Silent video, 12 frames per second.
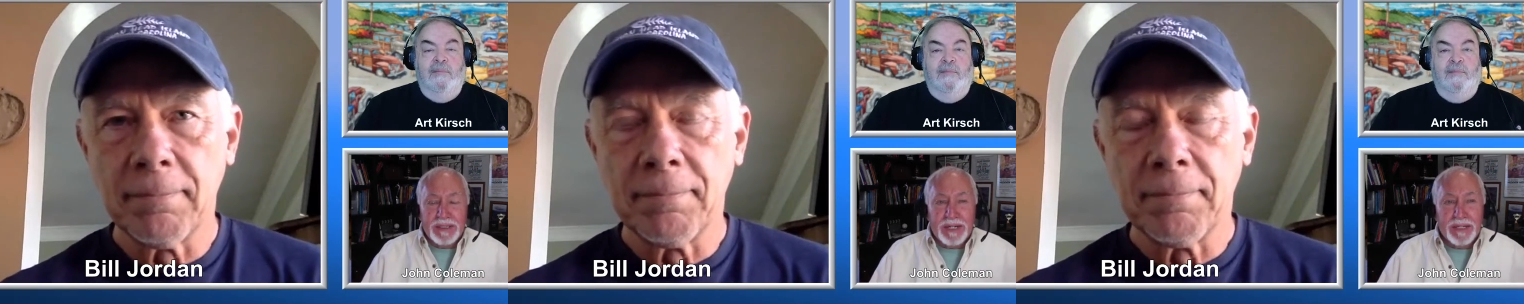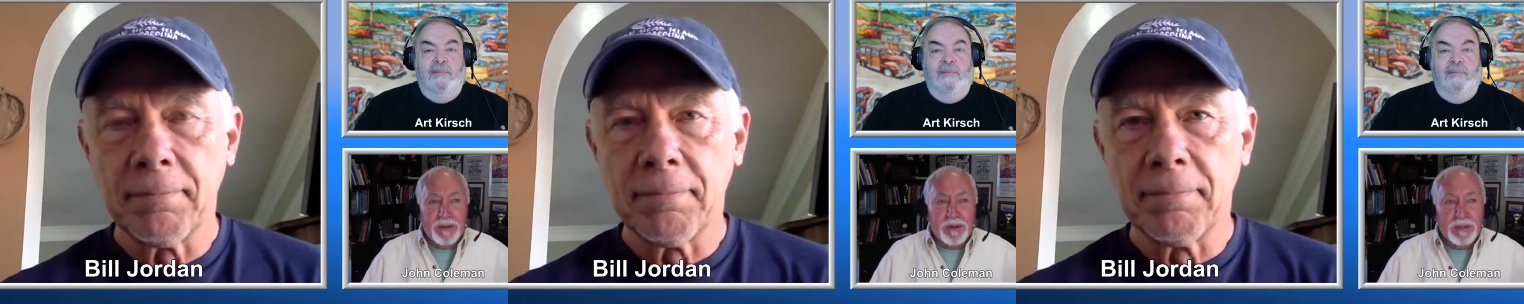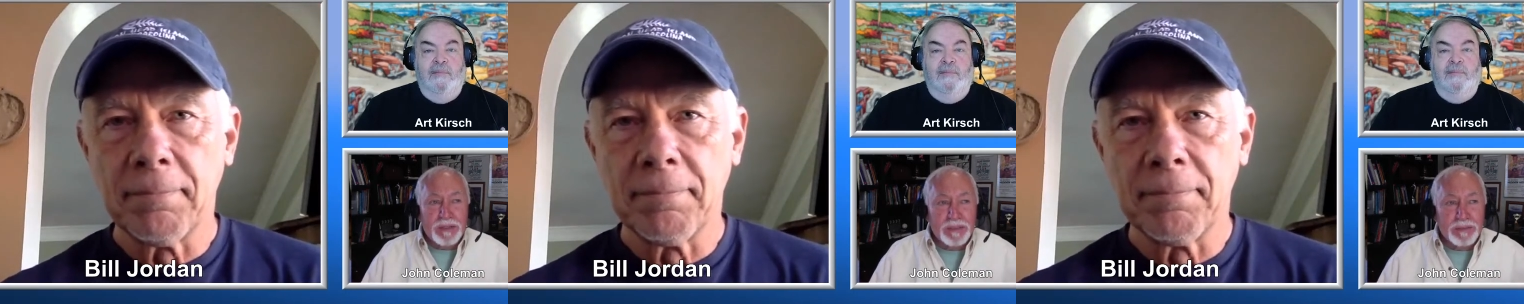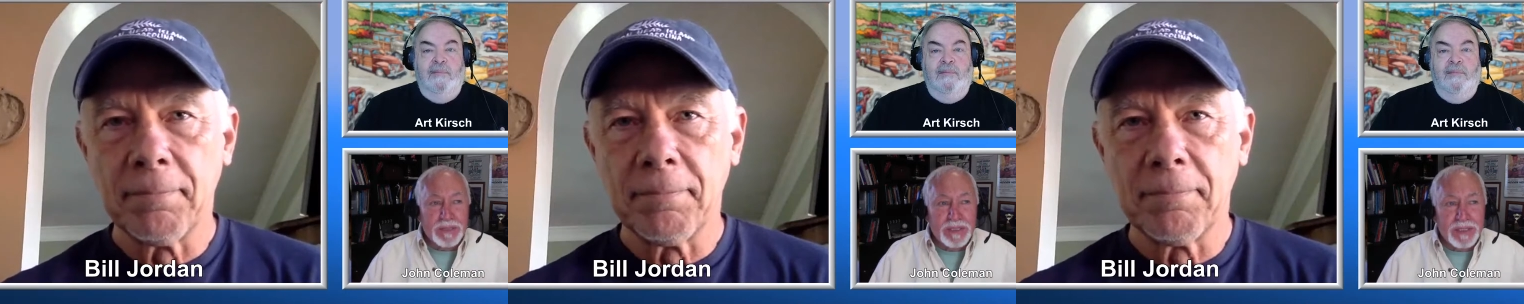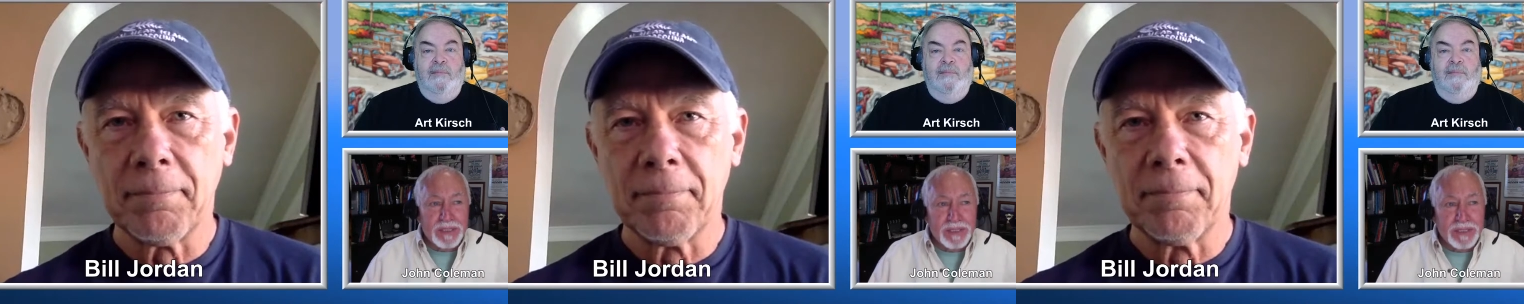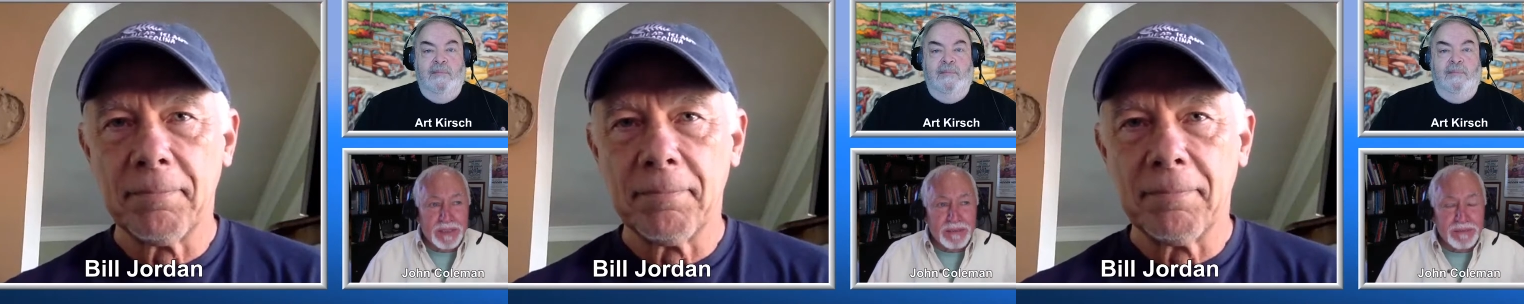Speaker 1: I call them the
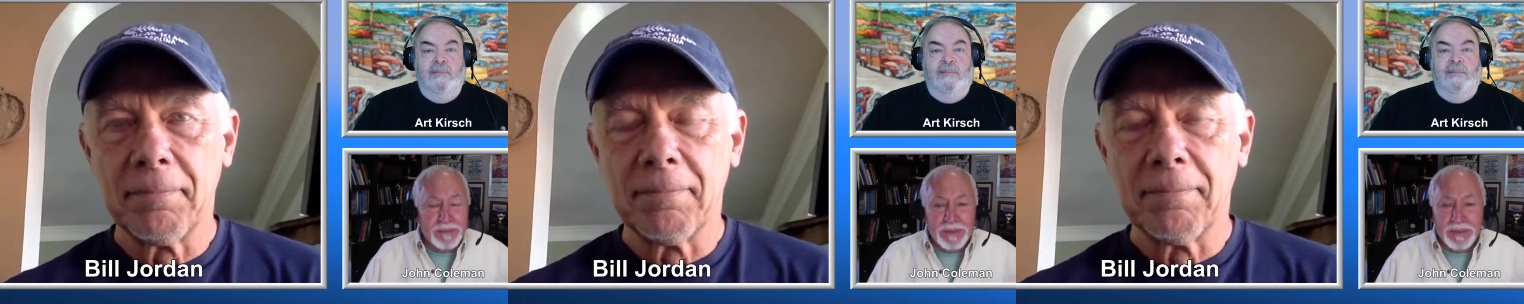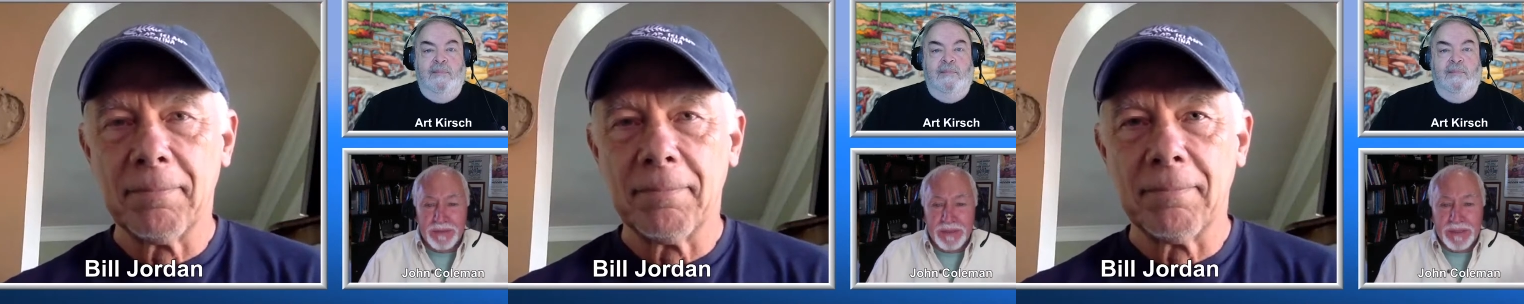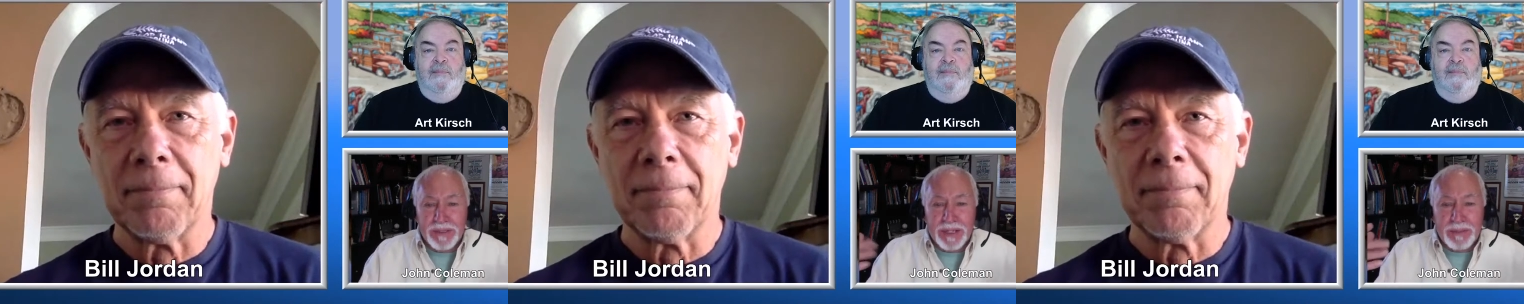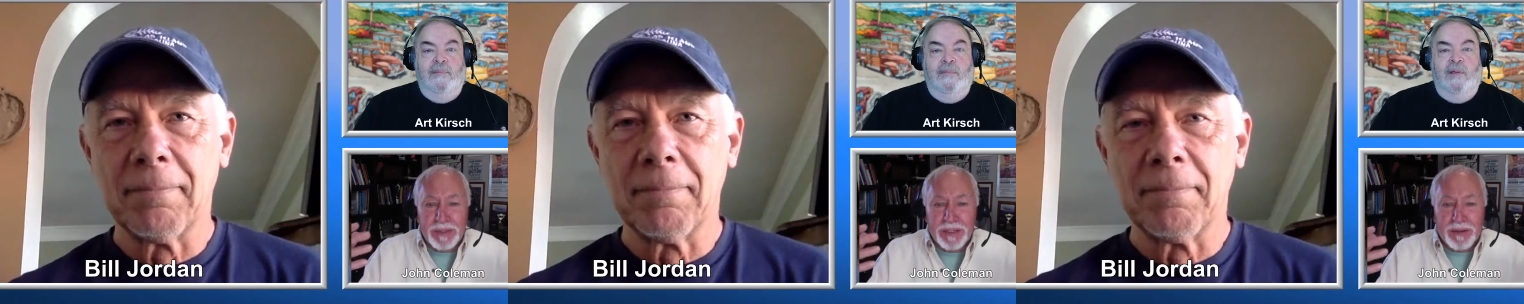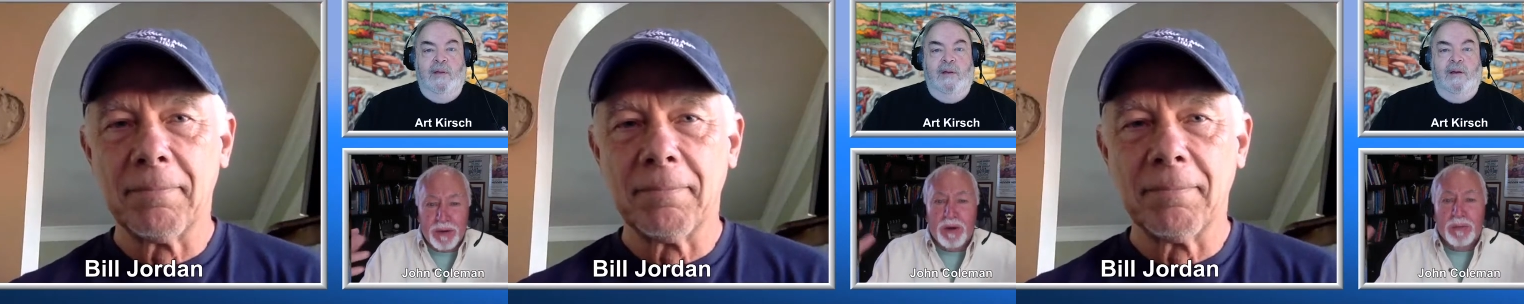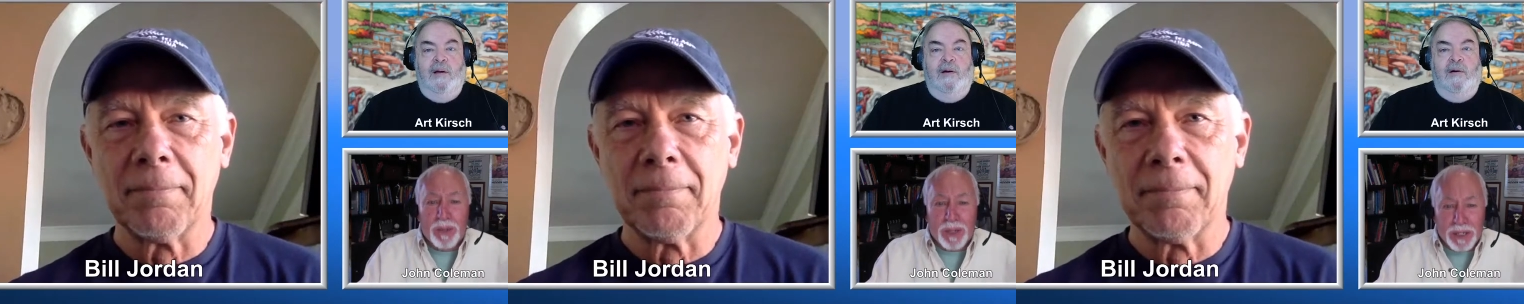uh, what's what's the name of that
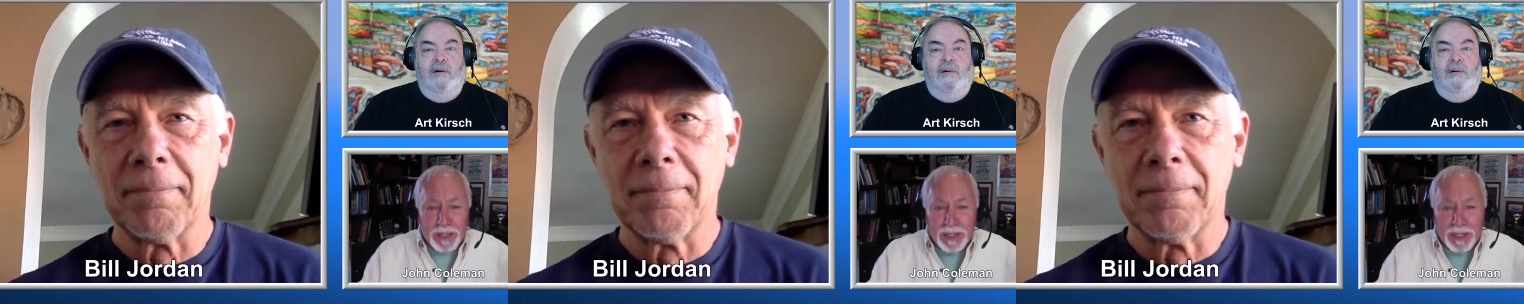Hallmark?